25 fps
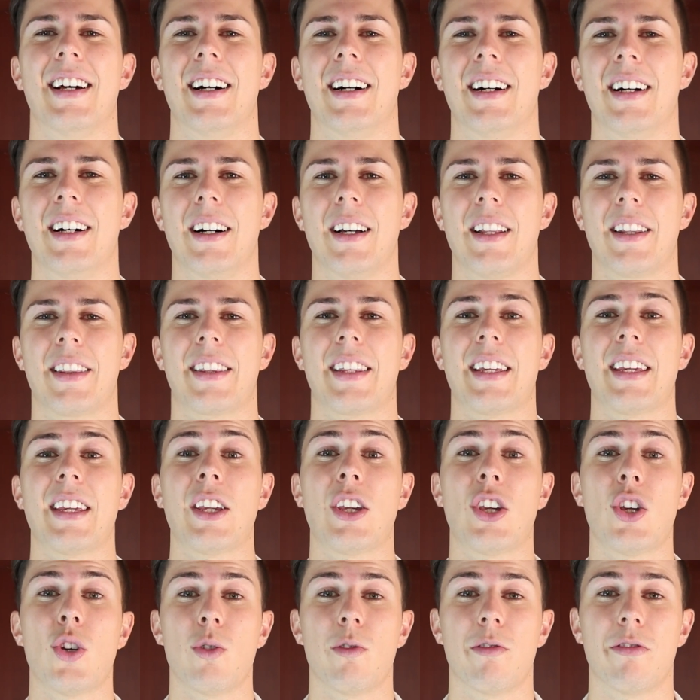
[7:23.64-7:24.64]
Uh,
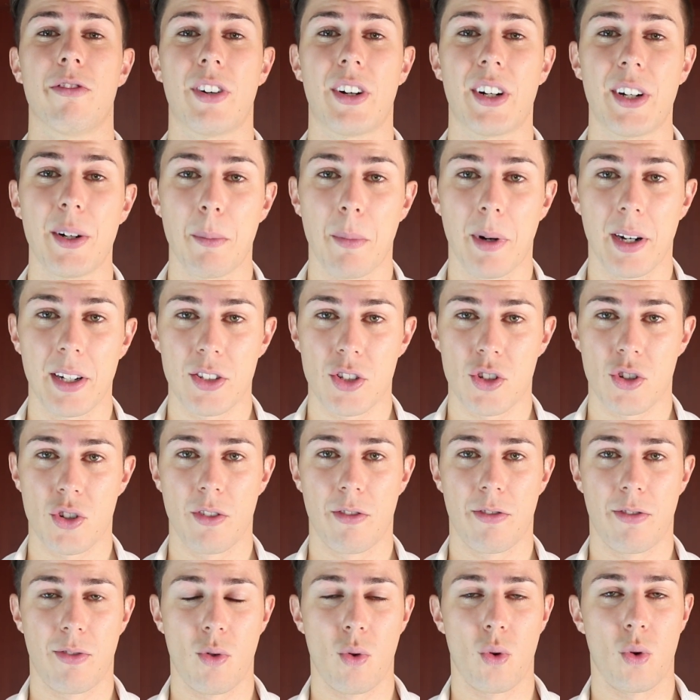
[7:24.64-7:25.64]
thank you very much
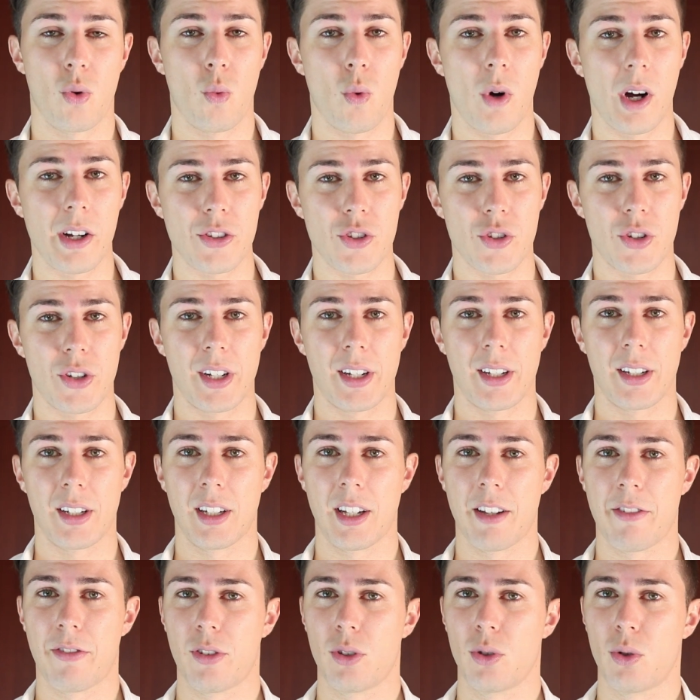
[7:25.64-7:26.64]
for watching.
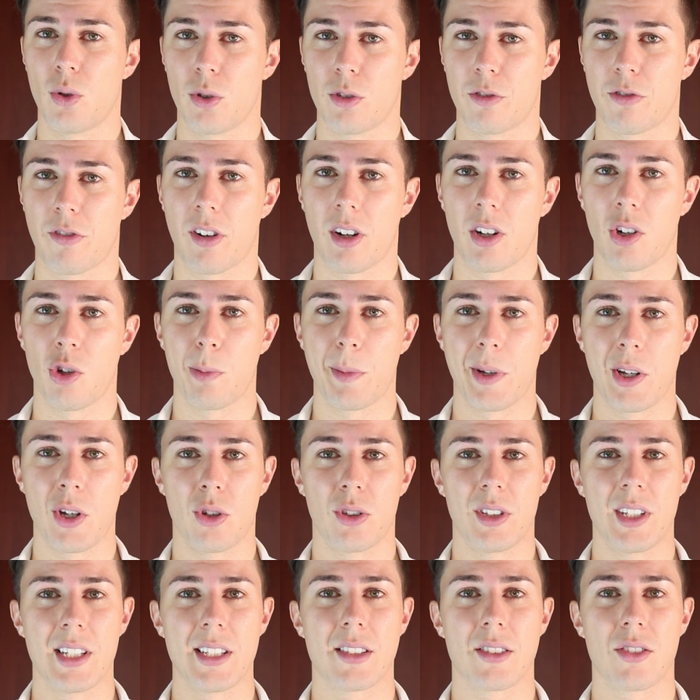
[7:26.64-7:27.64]
If you don't follow me
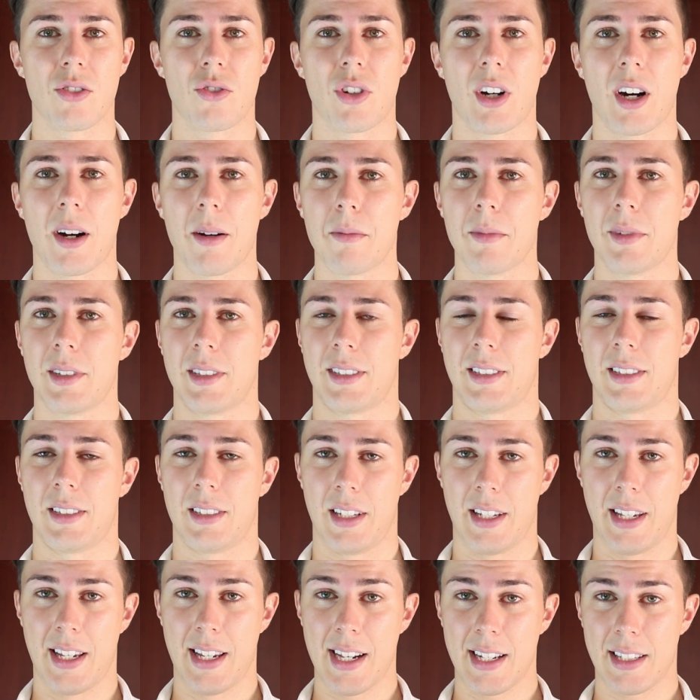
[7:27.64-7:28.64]
on Instagram
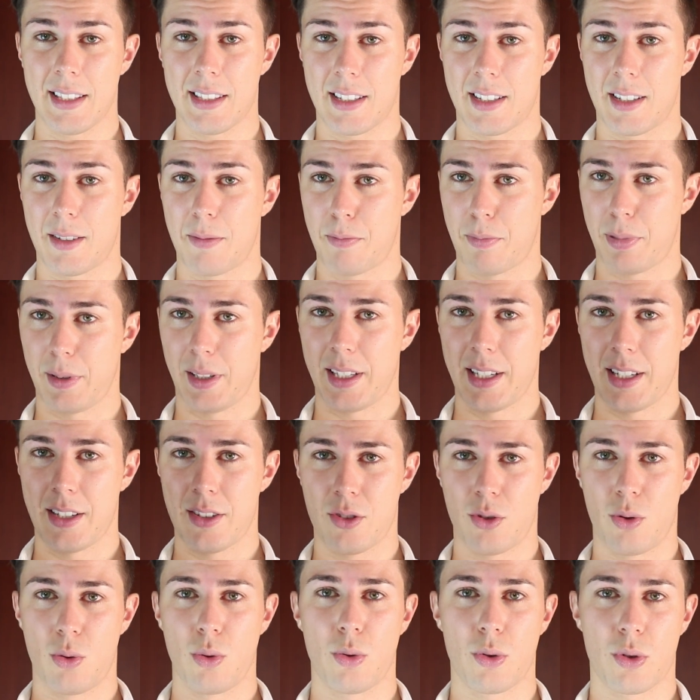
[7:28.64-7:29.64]
yet,
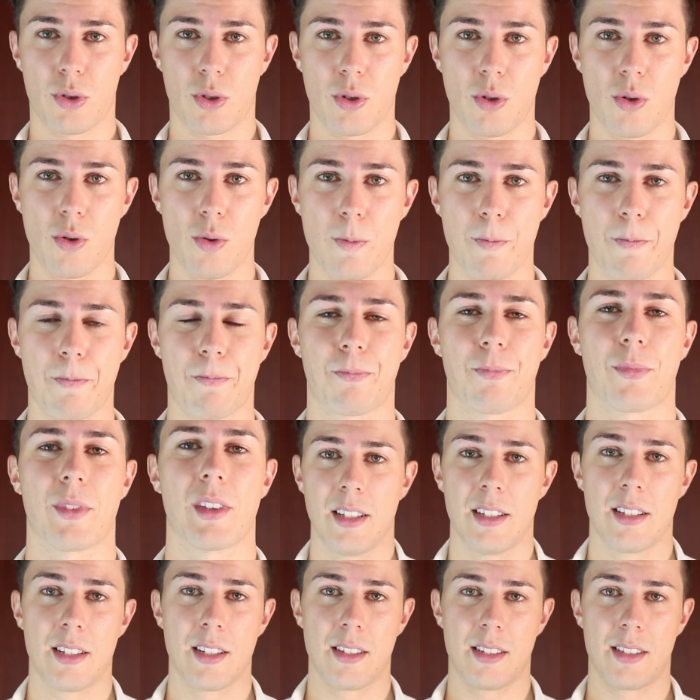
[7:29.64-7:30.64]
please do so.
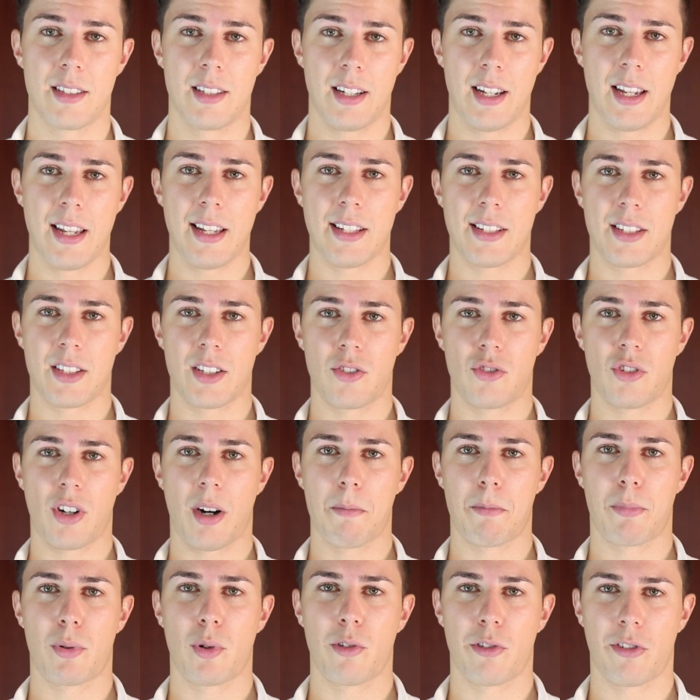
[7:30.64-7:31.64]
This is the
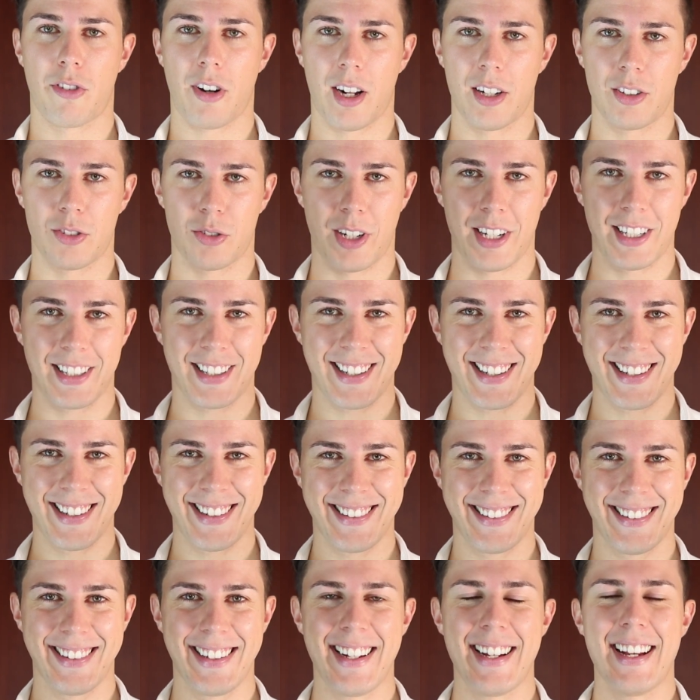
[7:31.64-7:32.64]
Instagram profile right
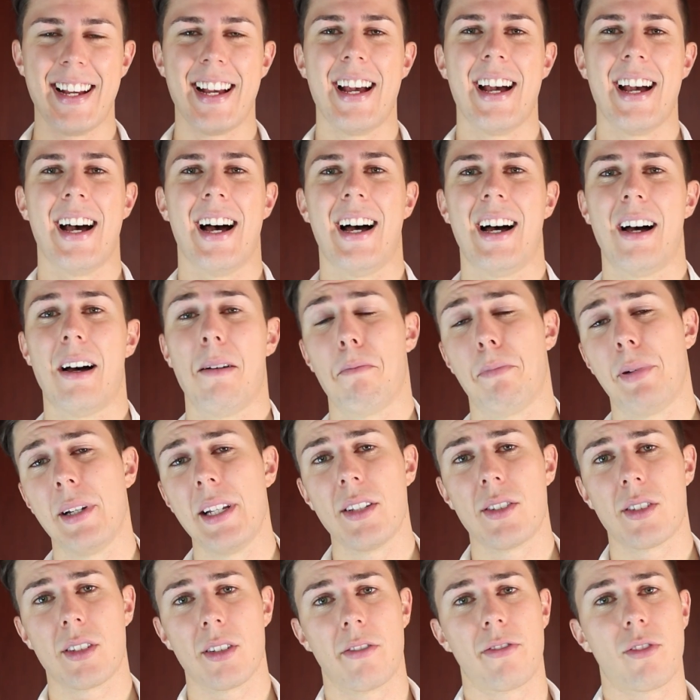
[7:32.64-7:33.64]
here. Um,
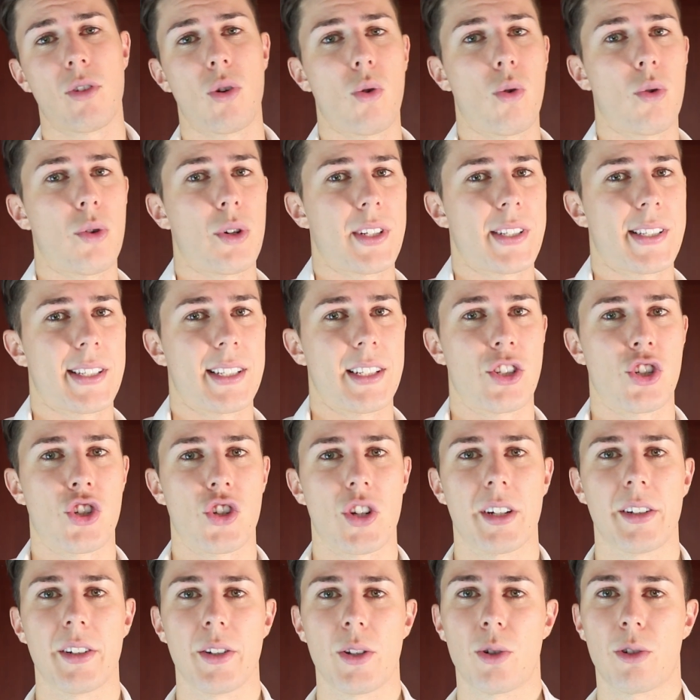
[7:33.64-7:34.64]
please, of course,
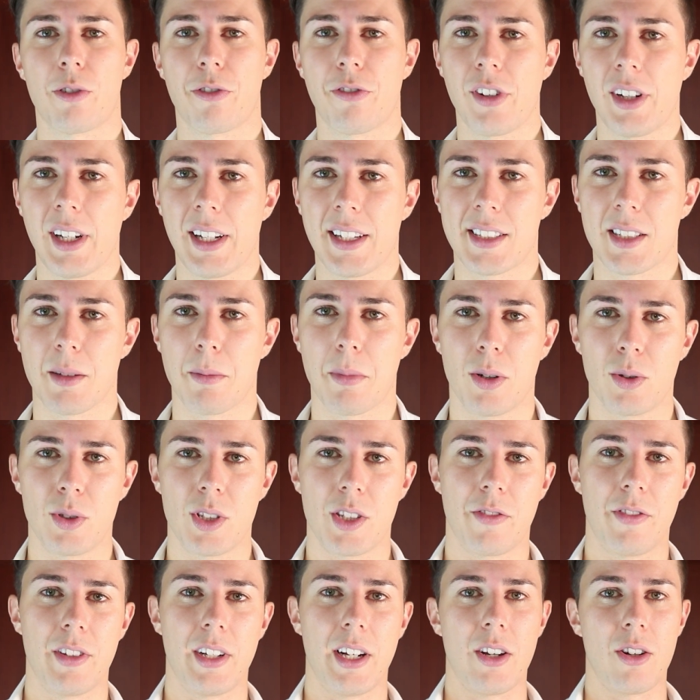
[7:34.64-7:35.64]
share your feelings about
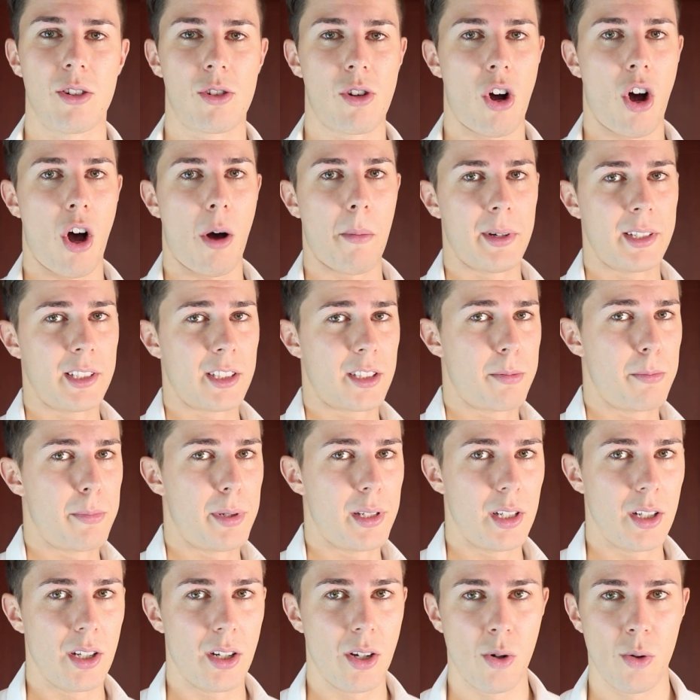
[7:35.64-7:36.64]
this video. Comment
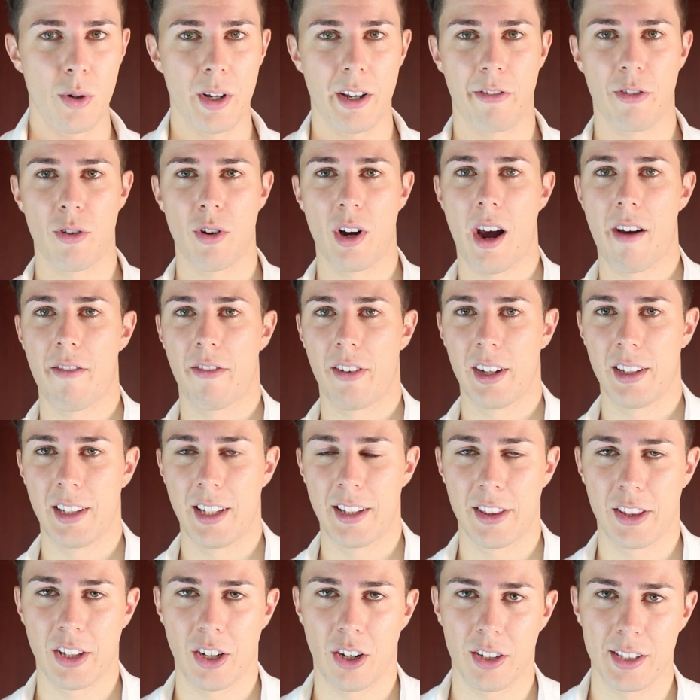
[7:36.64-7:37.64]
below if you have
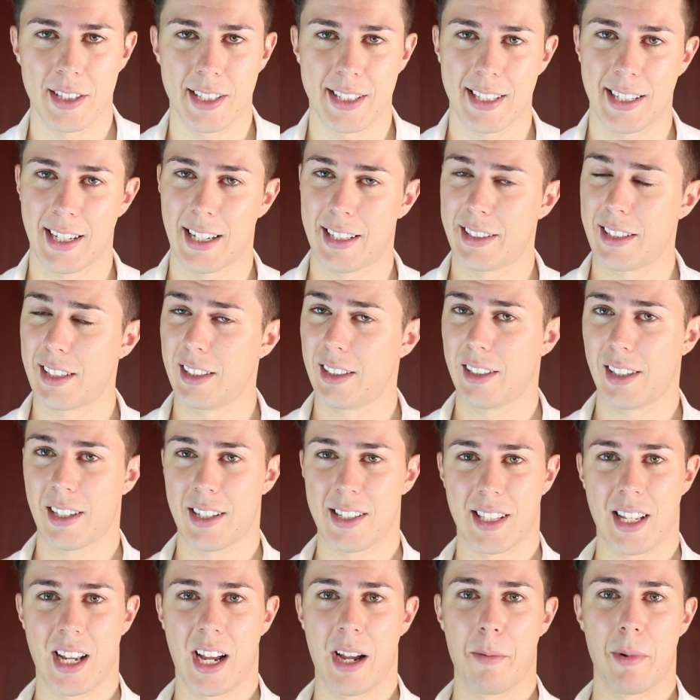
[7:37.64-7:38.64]
any thoughts. Until
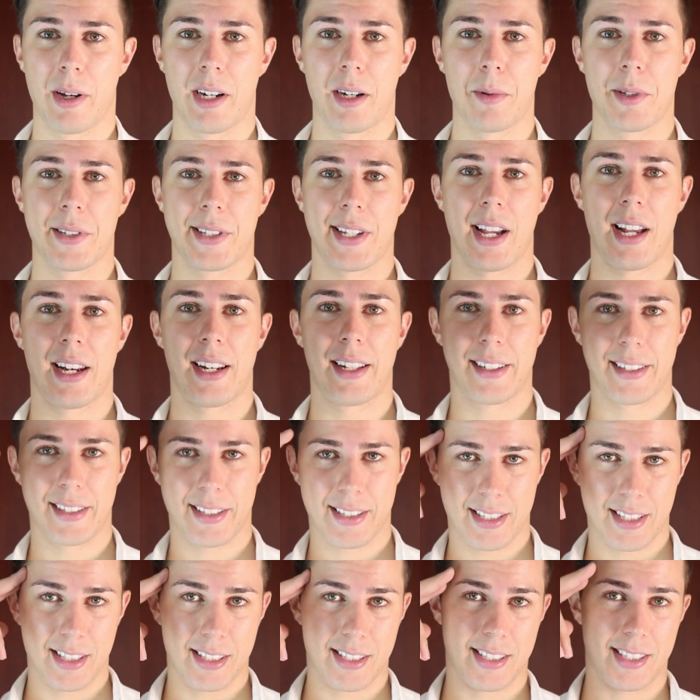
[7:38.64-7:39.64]
next time, my name is
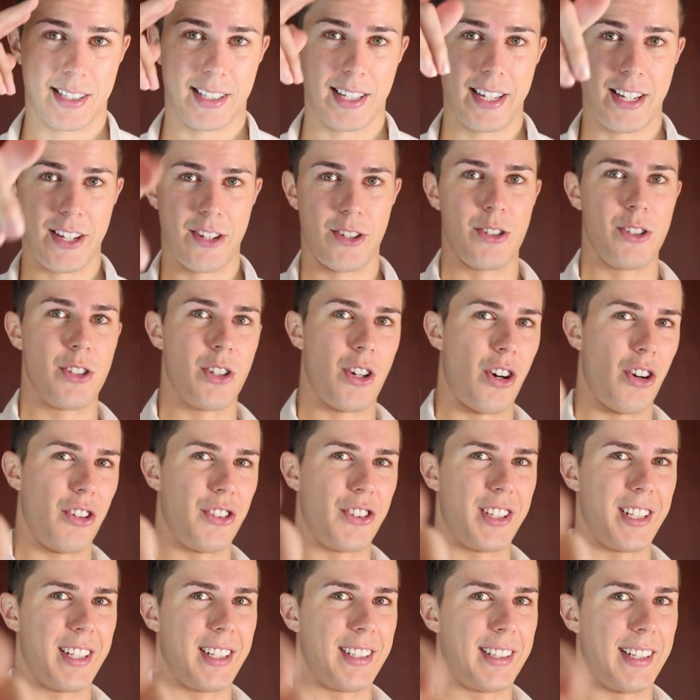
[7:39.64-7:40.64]
Alex. See you
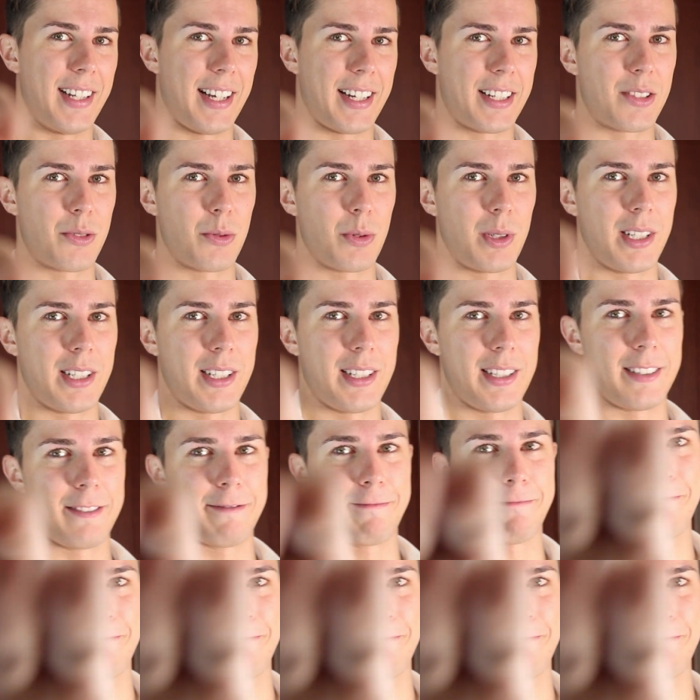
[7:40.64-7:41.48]
on the next one.